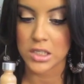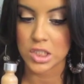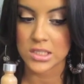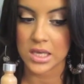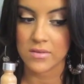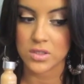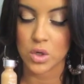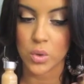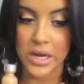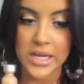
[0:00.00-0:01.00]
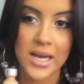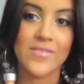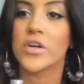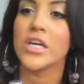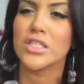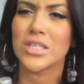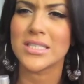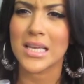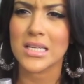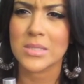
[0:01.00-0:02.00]
It just gives great coverage. It's
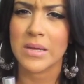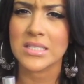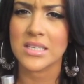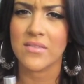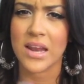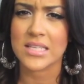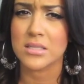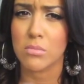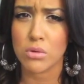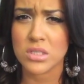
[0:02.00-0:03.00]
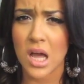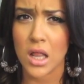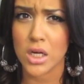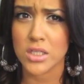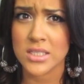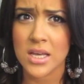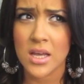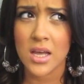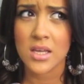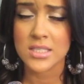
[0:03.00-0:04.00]
inexpensive. It has the most colors
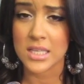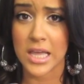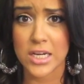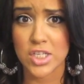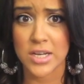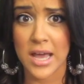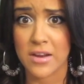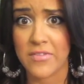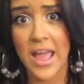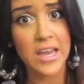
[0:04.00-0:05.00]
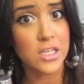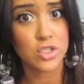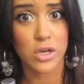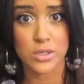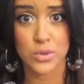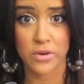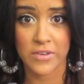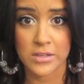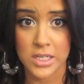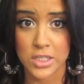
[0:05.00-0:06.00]
selection out of any drugstore
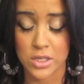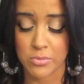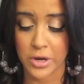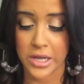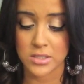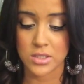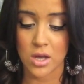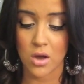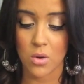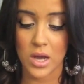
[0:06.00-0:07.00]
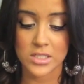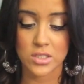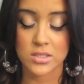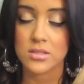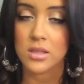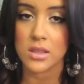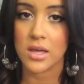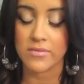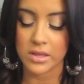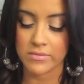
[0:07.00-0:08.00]
foundation brand. So I just
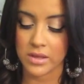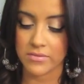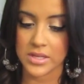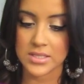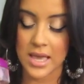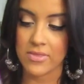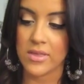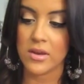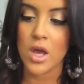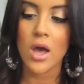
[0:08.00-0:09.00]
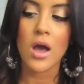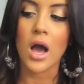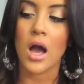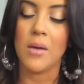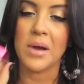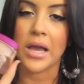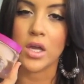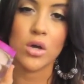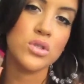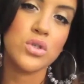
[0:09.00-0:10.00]
love, love, love this. And then um, I
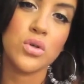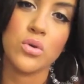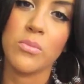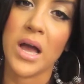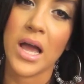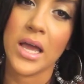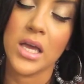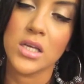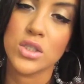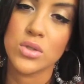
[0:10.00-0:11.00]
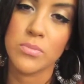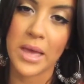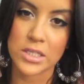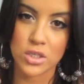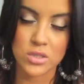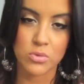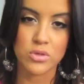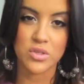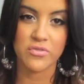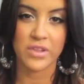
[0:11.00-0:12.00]
go to my Magic Smooth
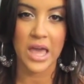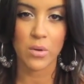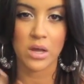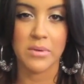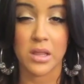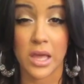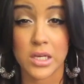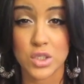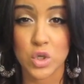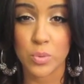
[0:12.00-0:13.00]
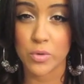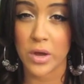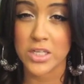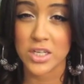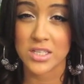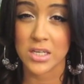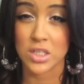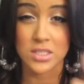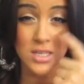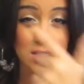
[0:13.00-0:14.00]
Souffle when I'm in like a super rush because I
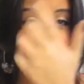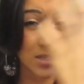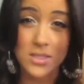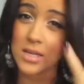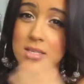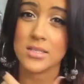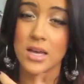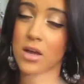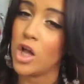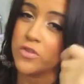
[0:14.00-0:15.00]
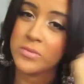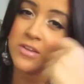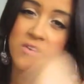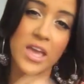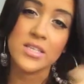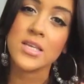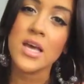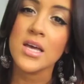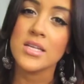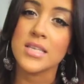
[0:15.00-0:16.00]
just dot, dot, dot, dot, dot, dot all over my face.
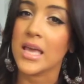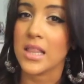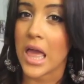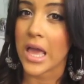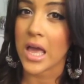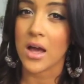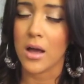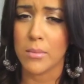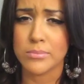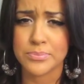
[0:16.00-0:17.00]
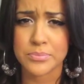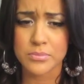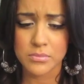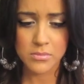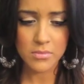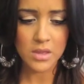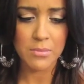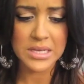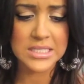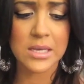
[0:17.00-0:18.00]
Take like, um,
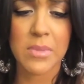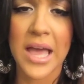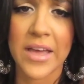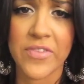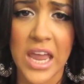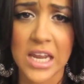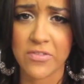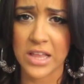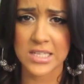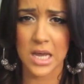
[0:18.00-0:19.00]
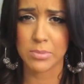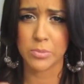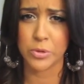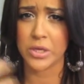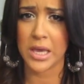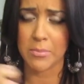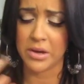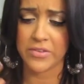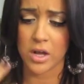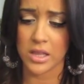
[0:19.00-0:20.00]
my Sigma F80 flat top kabuki and
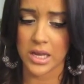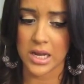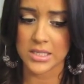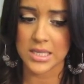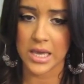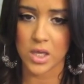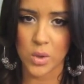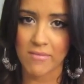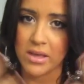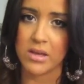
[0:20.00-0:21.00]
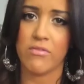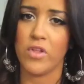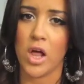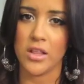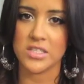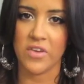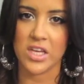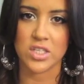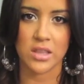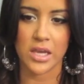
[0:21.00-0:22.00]
buff it all in and it's like you have like a flawless
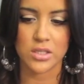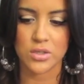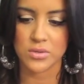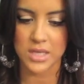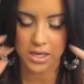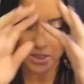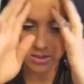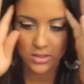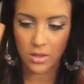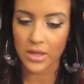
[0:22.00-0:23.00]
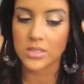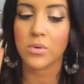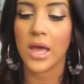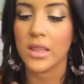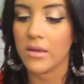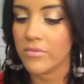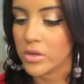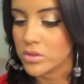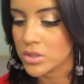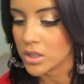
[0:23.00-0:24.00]
face in like two seconds. So that's why I love
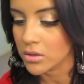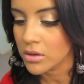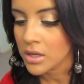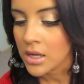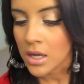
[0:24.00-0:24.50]
those two.